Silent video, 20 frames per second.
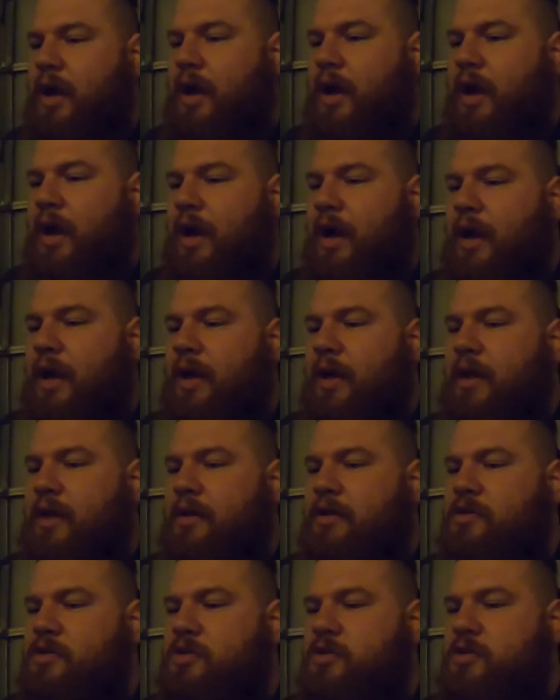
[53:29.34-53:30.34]

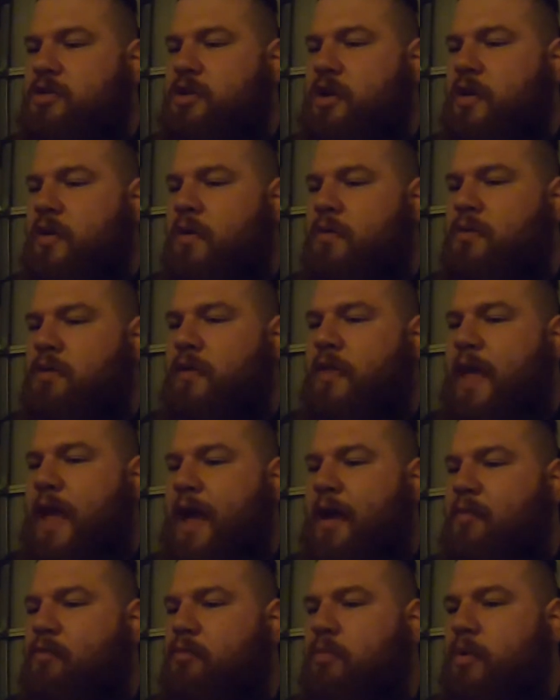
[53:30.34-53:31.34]
I showed
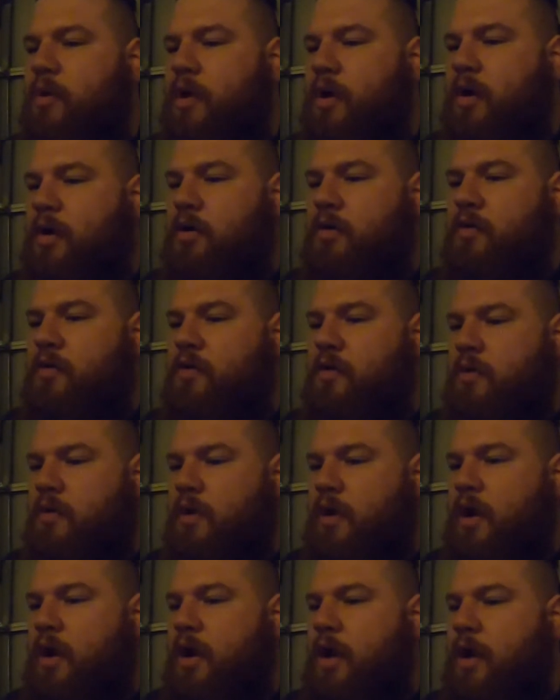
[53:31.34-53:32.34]
that book
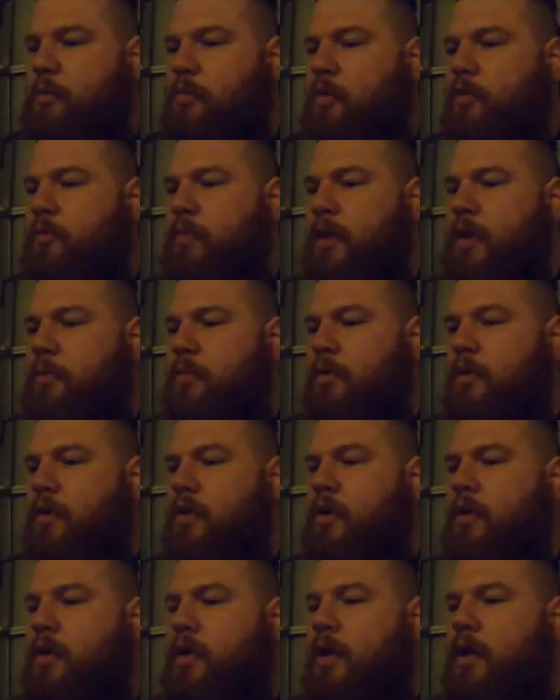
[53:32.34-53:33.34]
to a couple
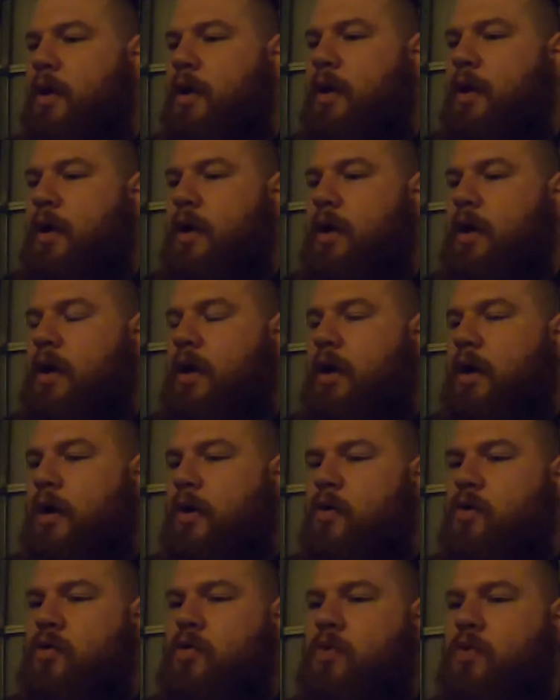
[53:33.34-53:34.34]
people
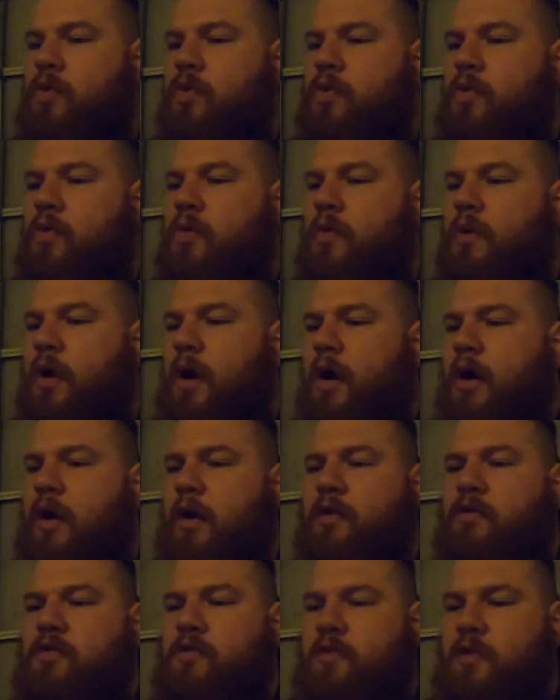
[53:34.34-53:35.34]
who are
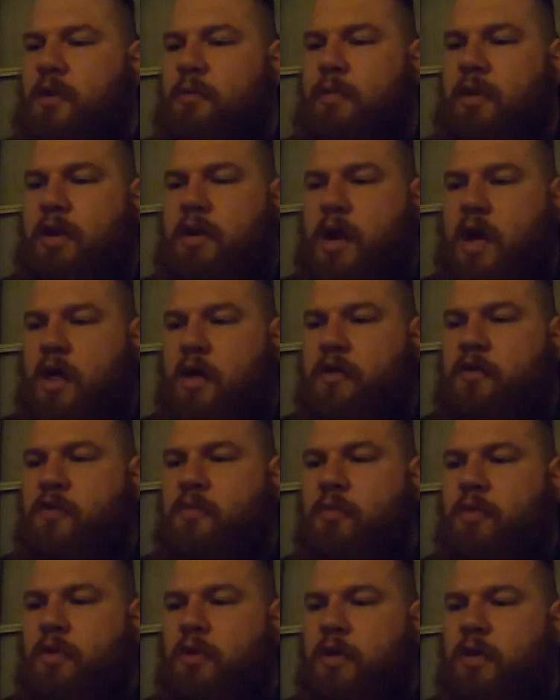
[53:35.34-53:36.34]
extremely
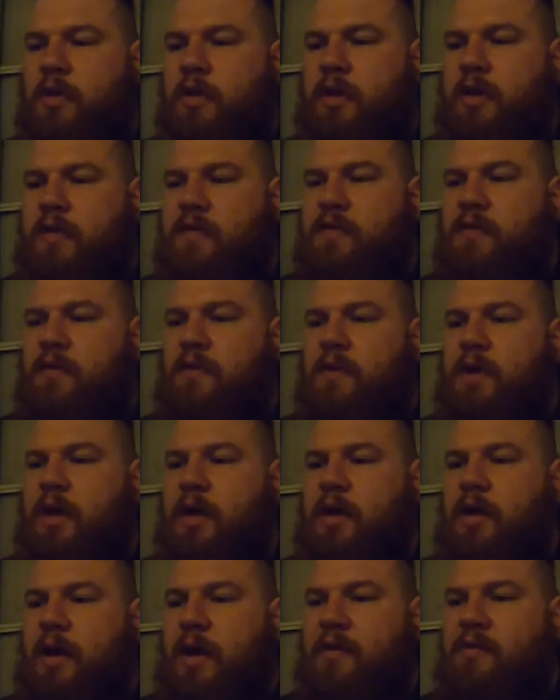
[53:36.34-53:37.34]
knowledgeable in history
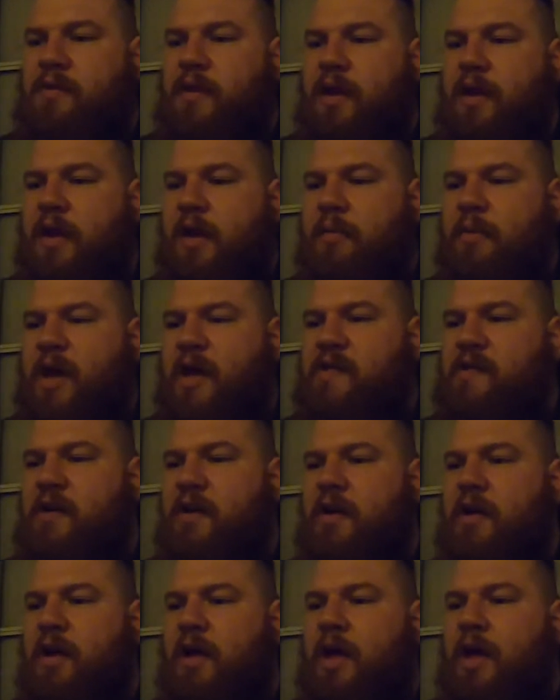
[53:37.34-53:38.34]
and Icelandic
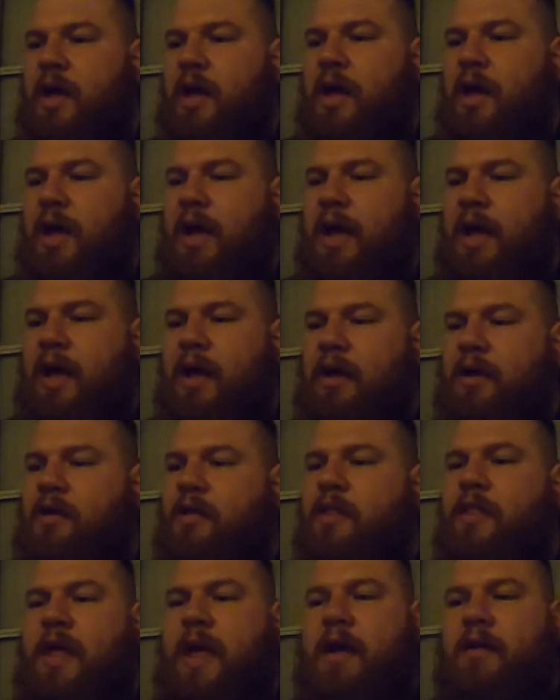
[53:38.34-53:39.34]
magic, and
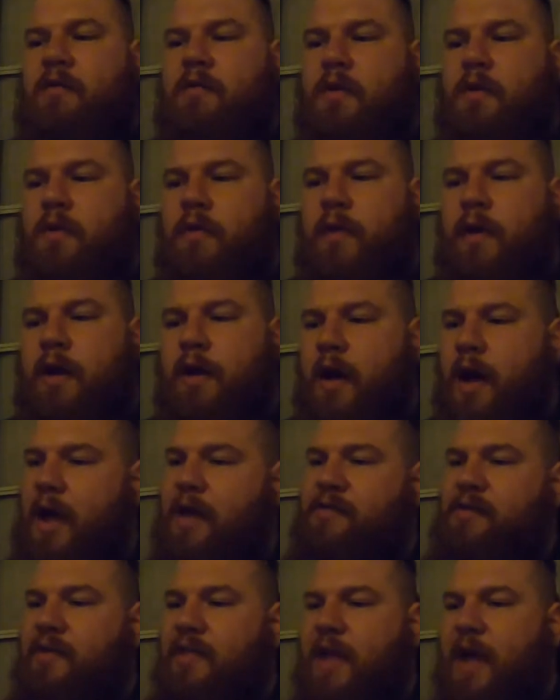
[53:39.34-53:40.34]
they rolled their
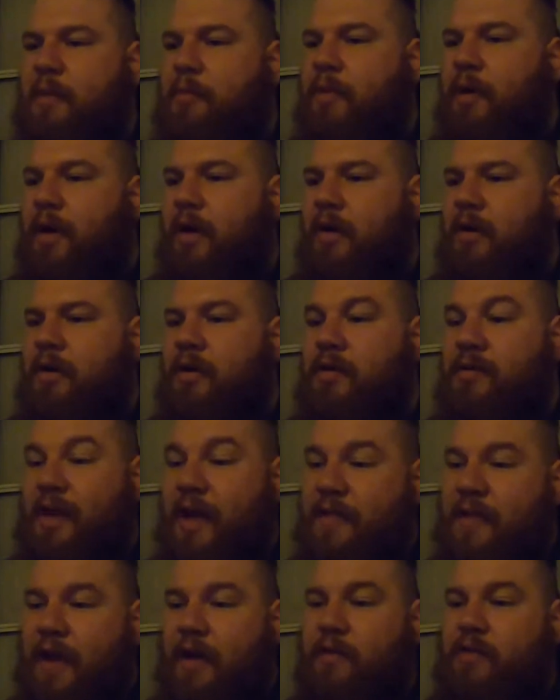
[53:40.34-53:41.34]
eyes at that book because I
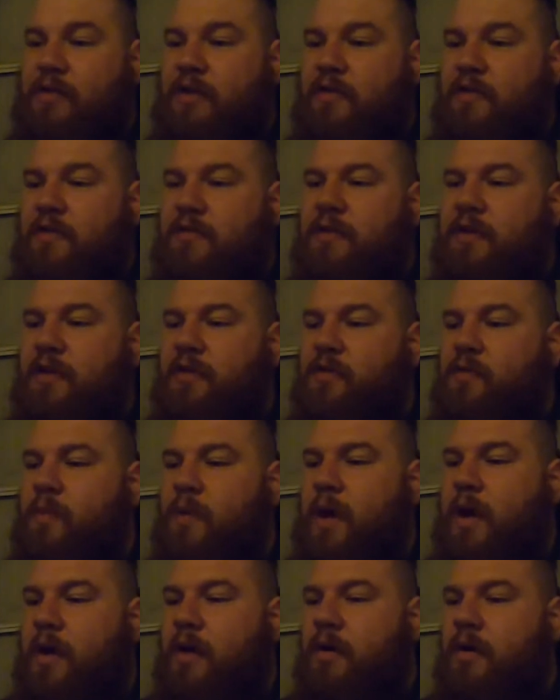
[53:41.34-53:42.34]
thought it was interesting as
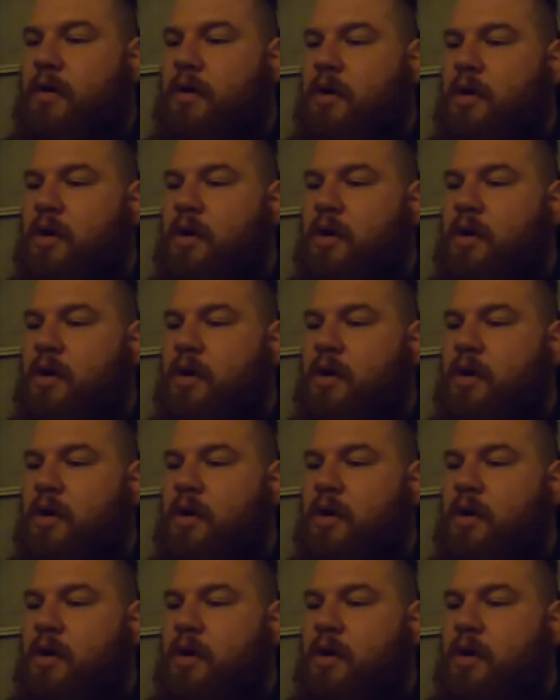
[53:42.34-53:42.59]
well.